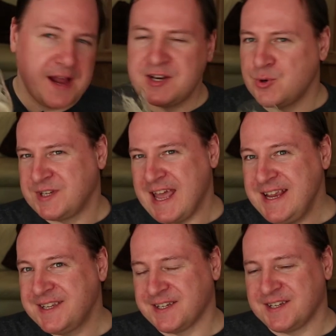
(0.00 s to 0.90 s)
and I don't
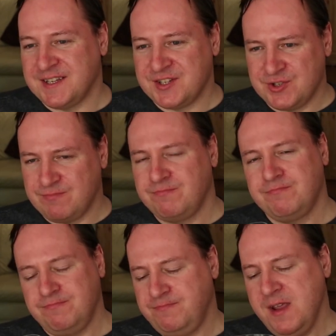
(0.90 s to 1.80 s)
taste it.
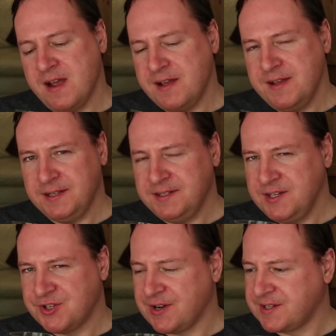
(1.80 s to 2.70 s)
Yeah,
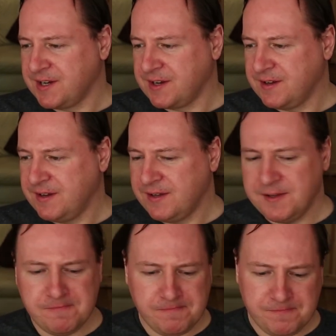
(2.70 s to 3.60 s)
that's interesting.
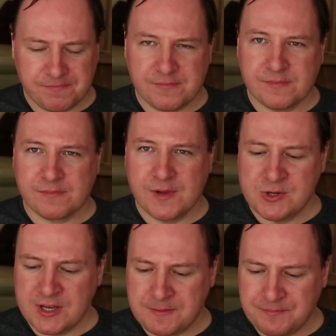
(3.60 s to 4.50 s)

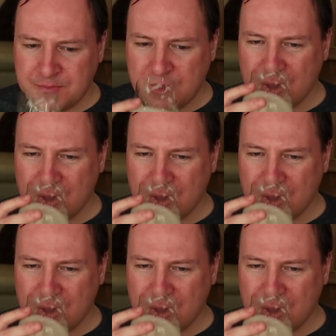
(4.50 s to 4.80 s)
Okay.